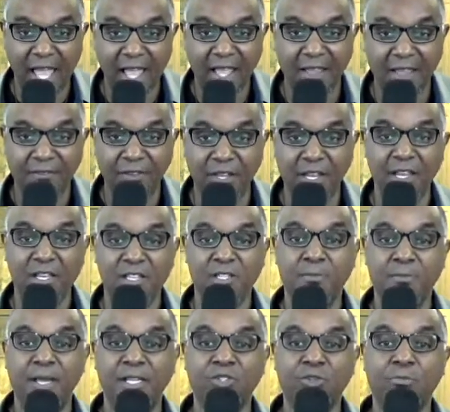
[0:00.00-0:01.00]
If you need a
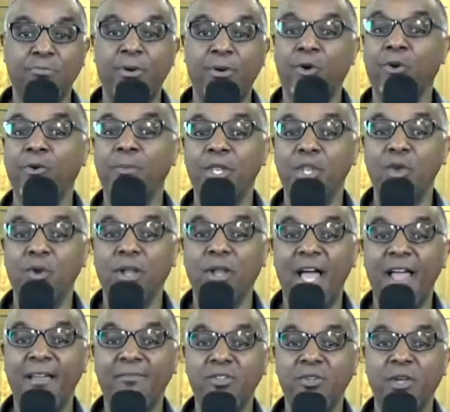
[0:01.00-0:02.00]
special perm in your
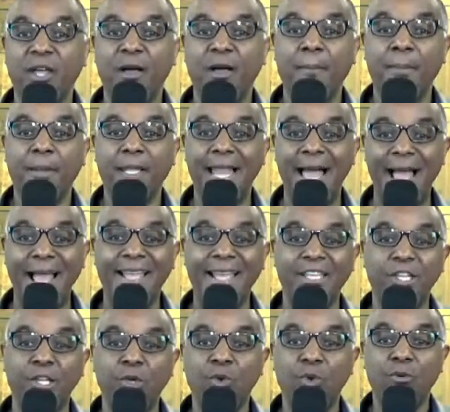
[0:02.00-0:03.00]
life to help
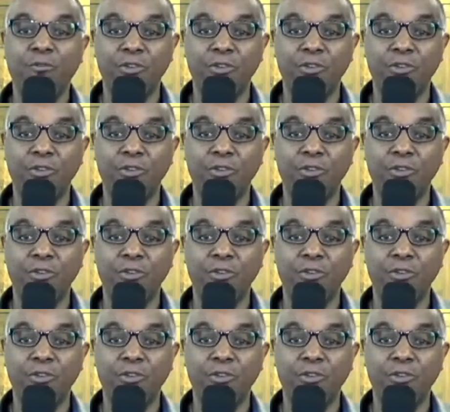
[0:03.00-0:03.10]
align you,